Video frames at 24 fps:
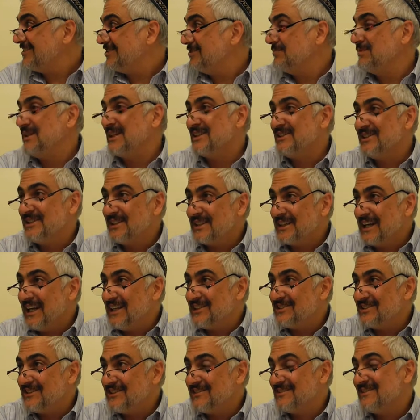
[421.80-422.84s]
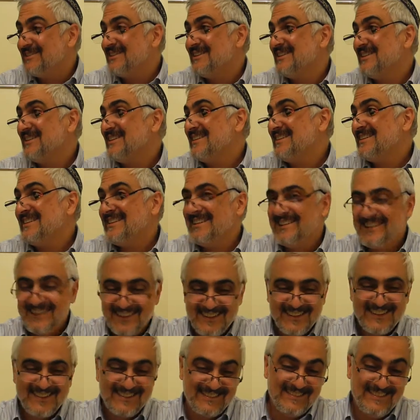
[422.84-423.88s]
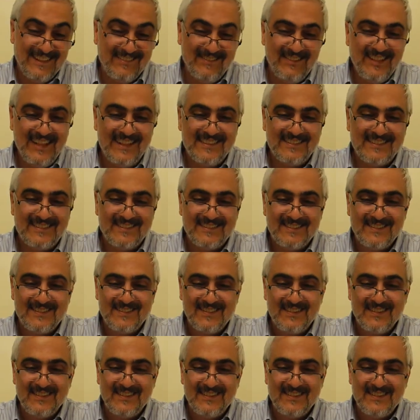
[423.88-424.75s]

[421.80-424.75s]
he'll be in litigation. It never ends.